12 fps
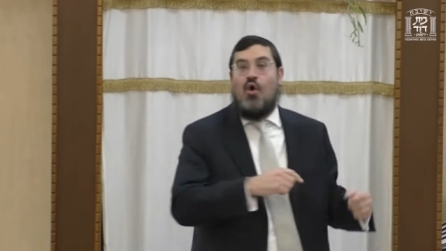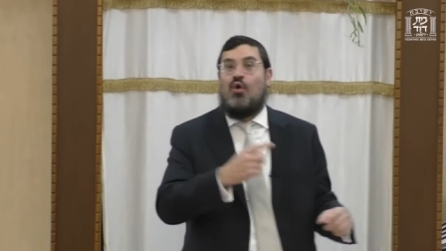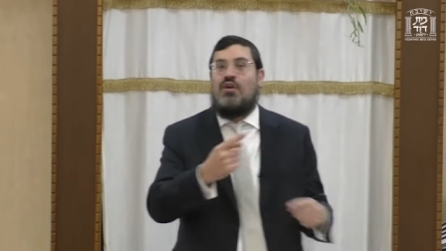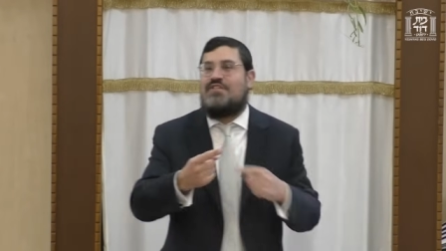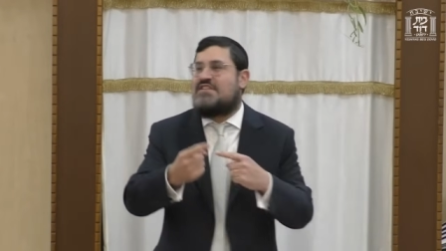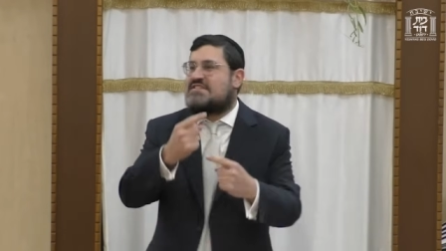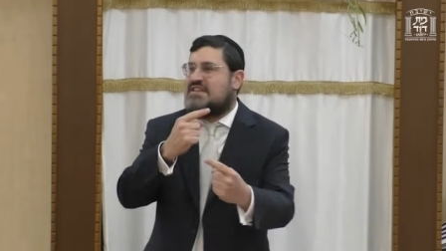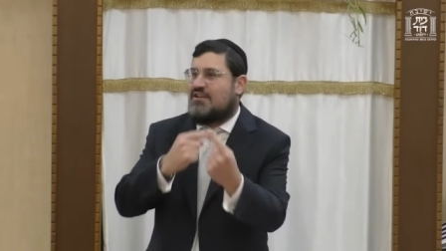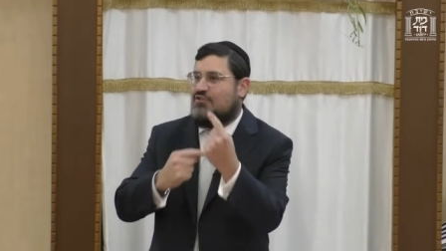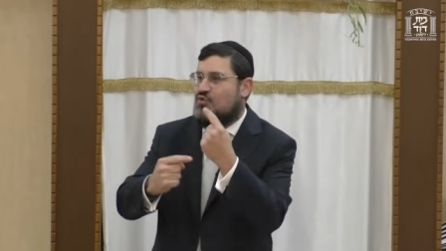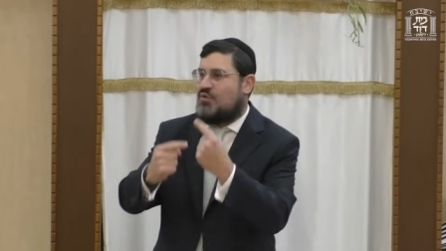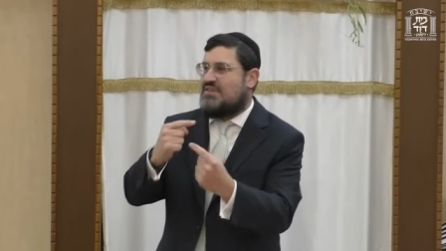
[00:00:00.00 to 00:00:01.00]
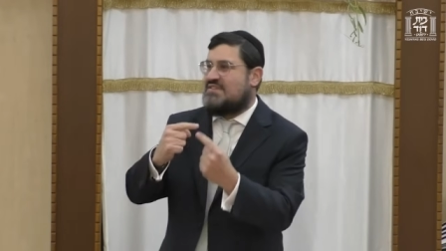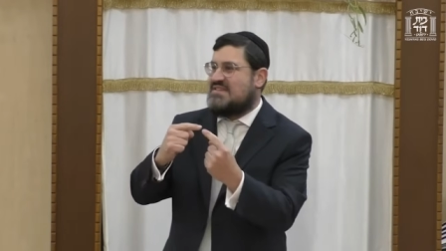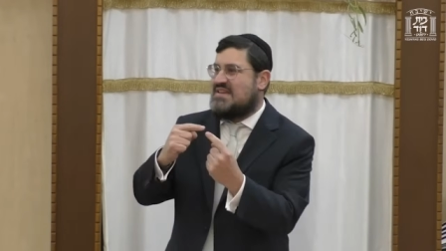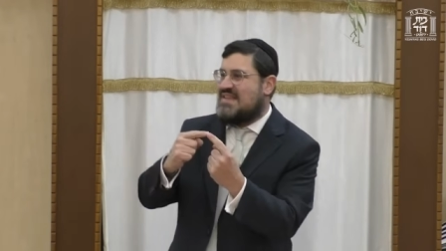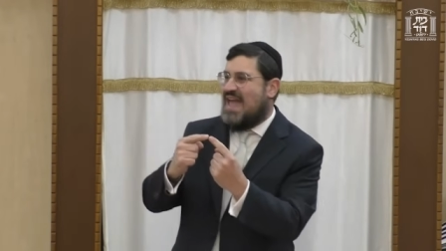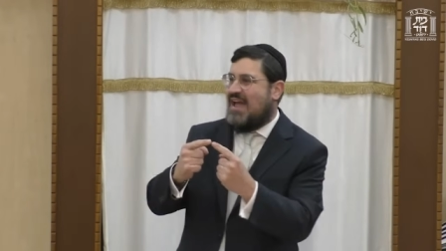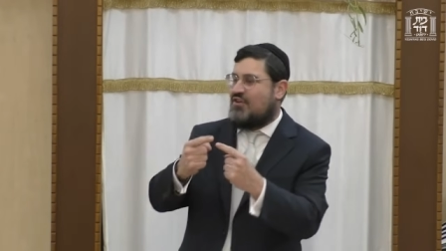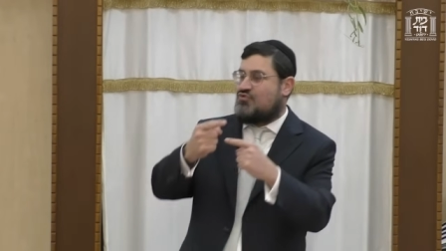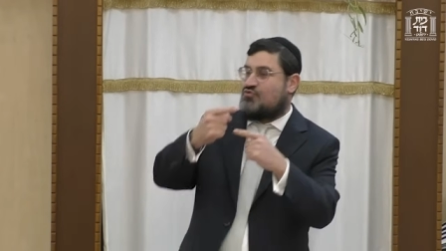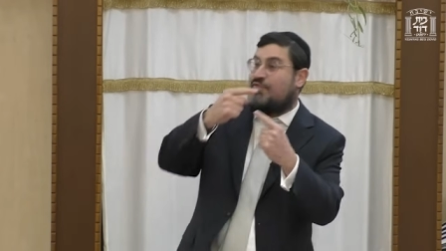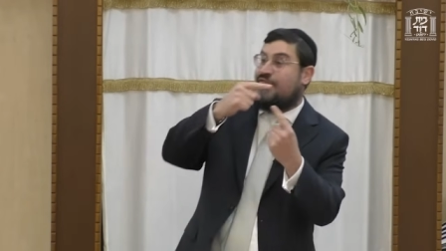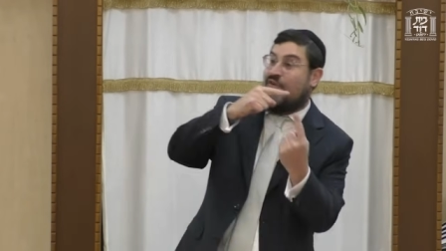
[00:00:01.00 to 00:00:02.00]
all of a sudden you can see the
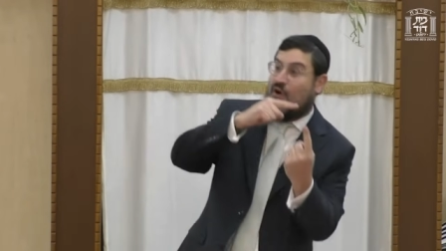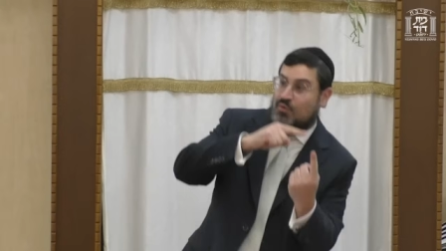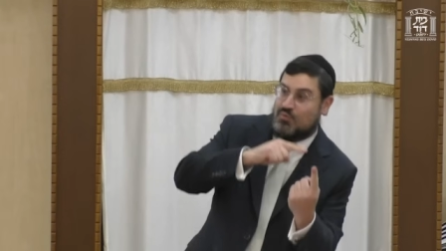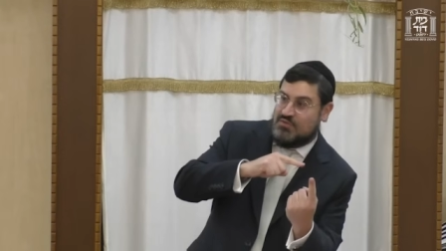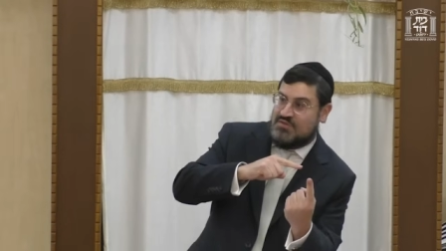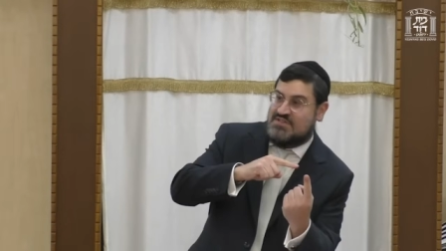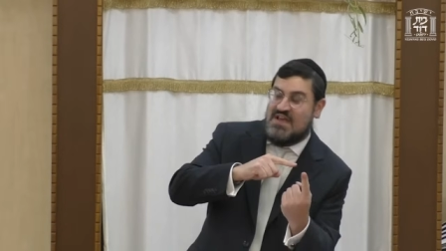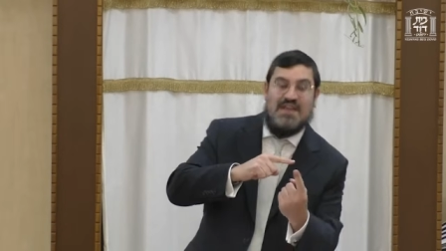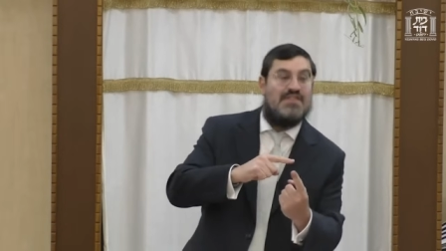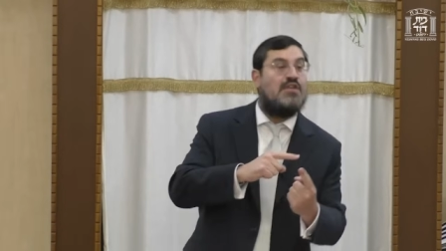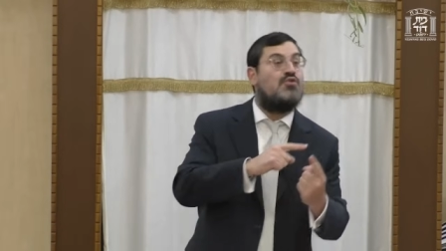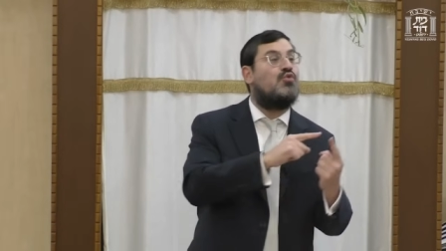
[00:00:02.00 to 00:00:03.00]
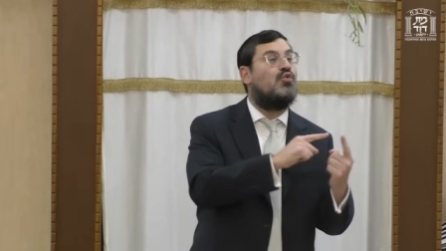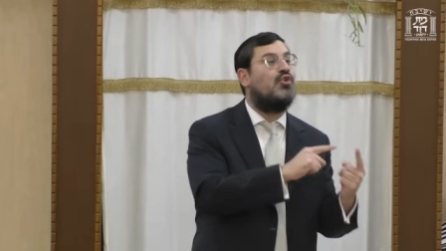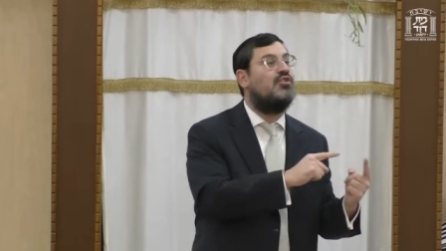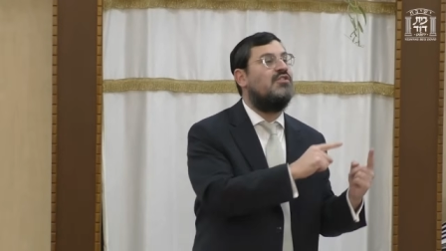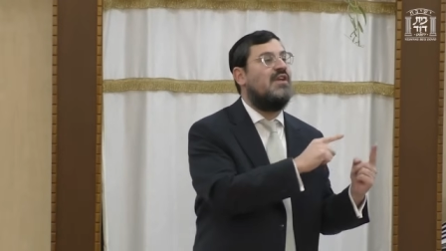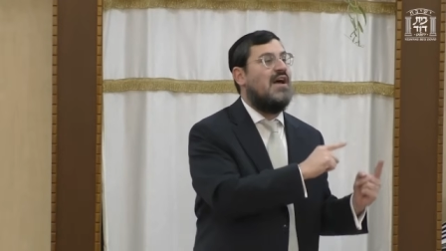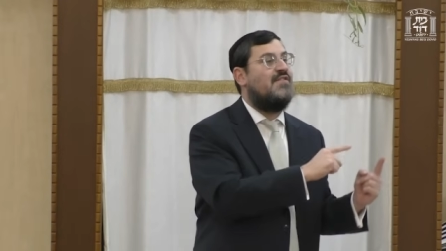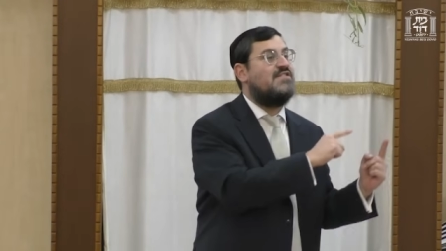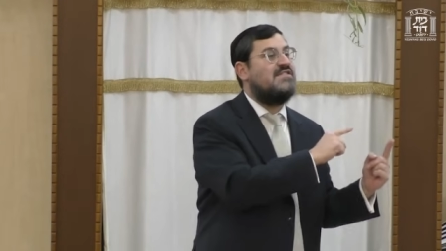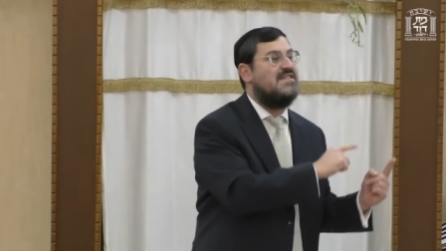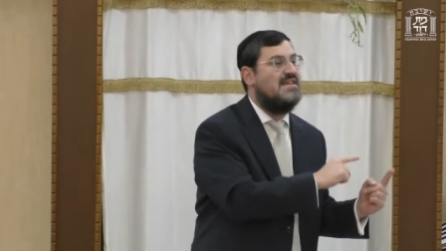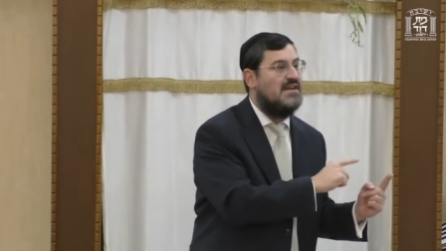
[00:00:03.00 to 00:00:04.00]
extra folds that you couldn't have
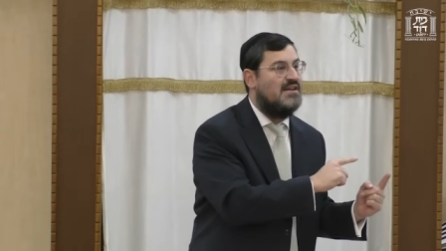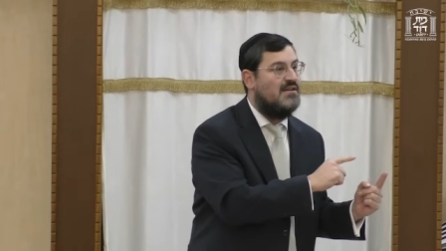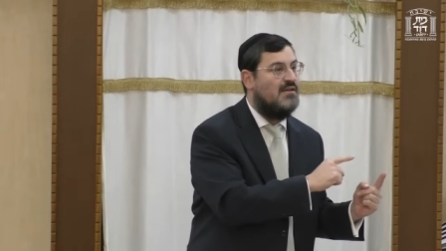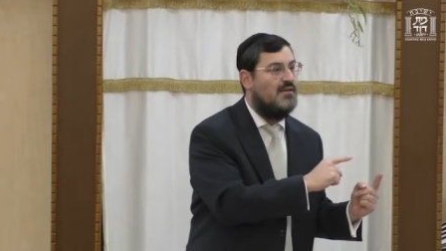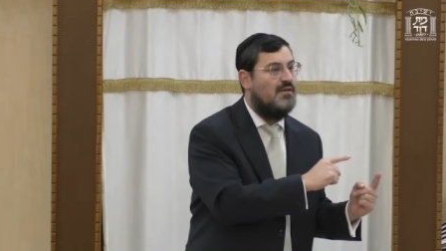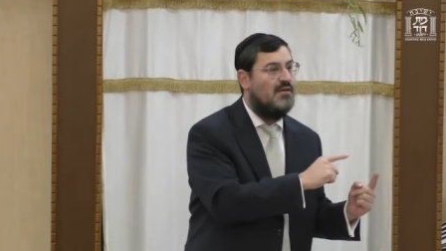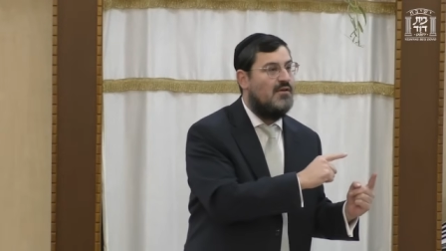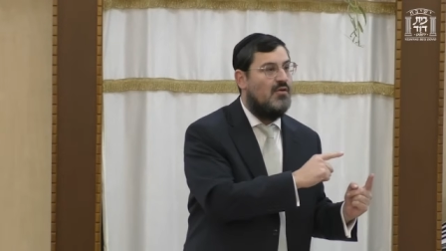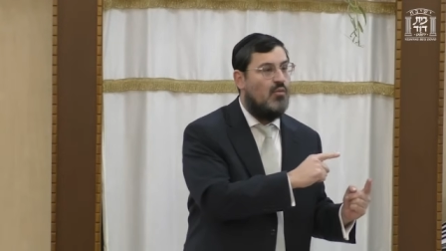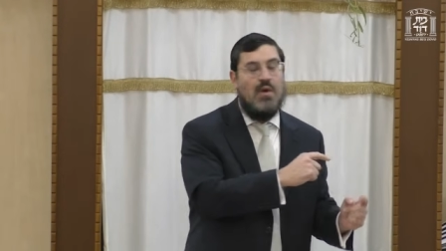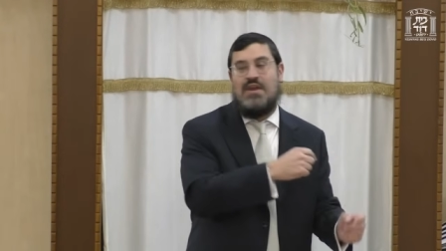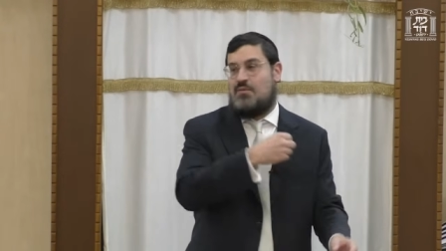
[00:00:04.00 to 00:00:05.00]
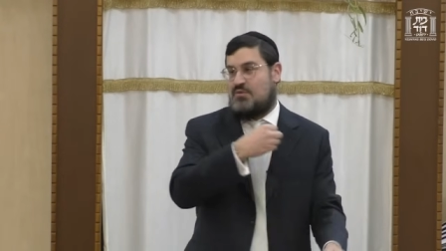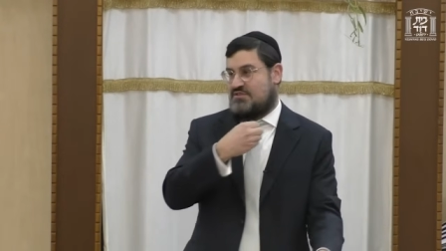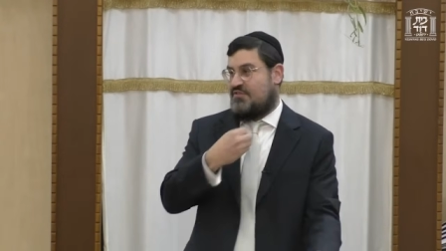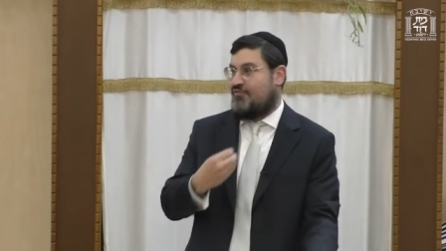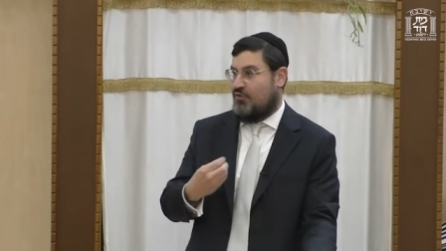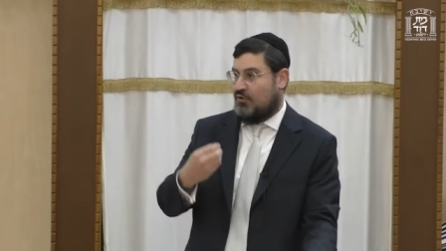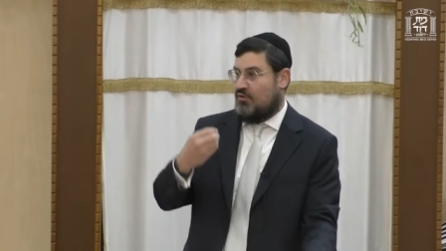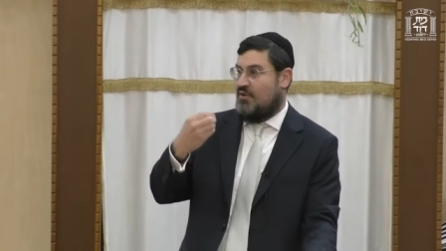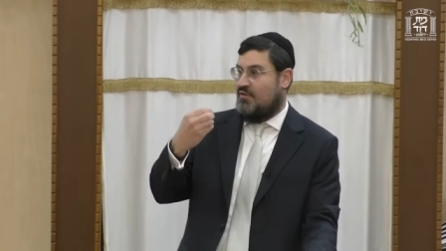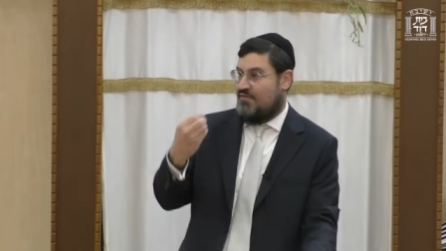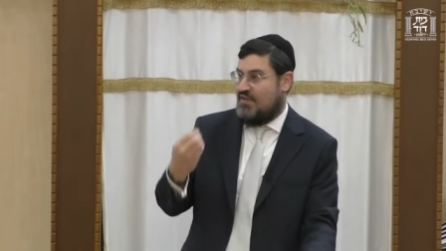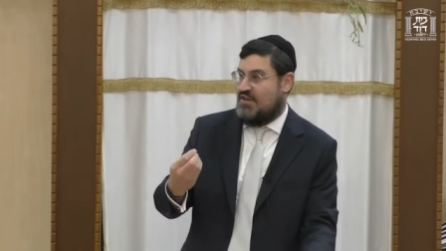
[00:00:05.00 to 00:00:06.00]
seen when it was a full
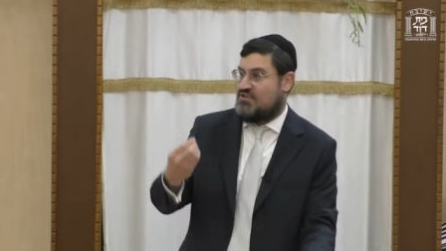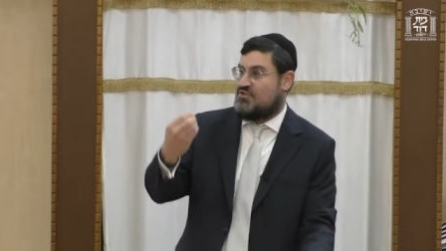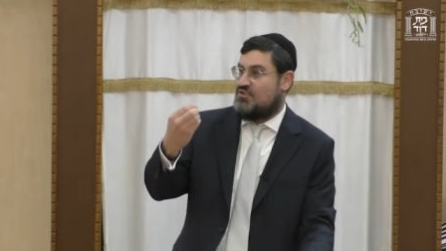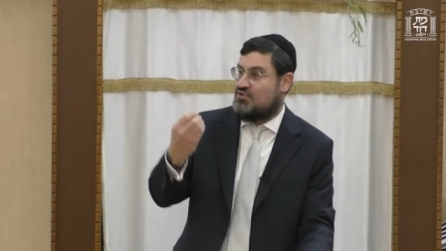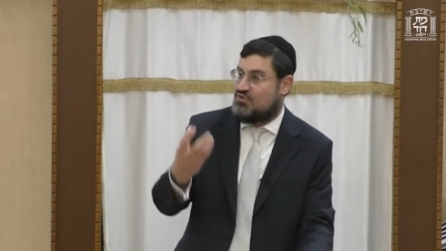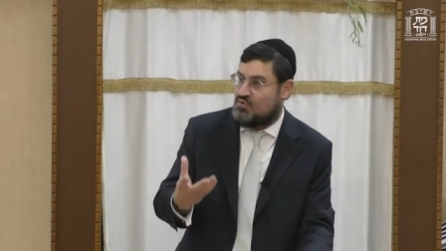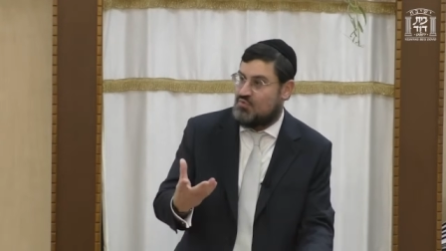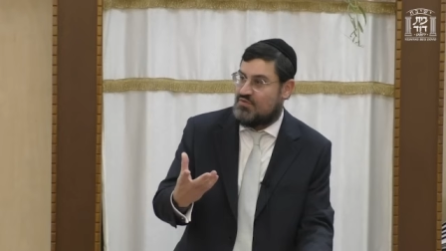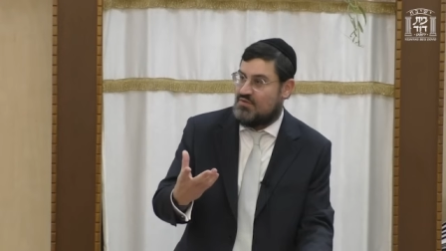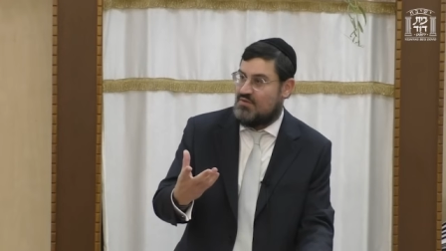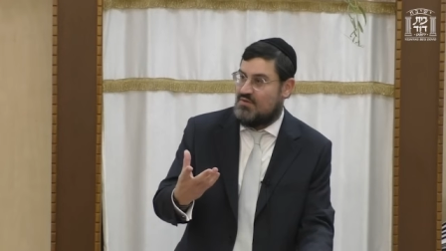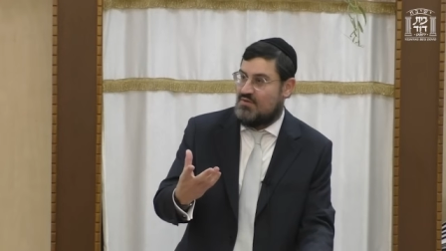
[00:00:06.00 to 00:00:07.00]
finished suit.